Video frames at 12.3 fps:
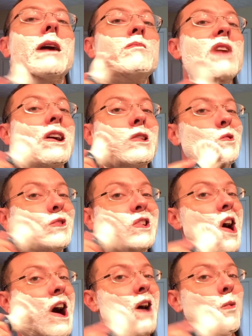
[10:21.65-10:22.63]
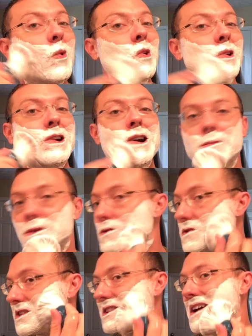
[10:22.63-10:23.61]
not using hot water. I'm
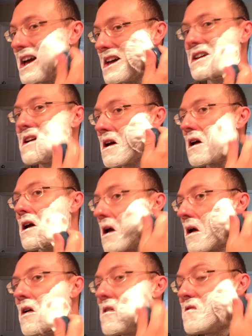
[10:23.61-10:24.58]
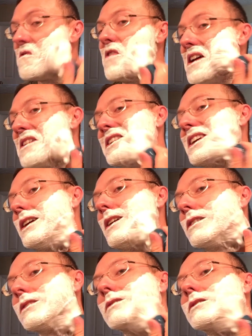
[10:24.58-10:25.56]
using a very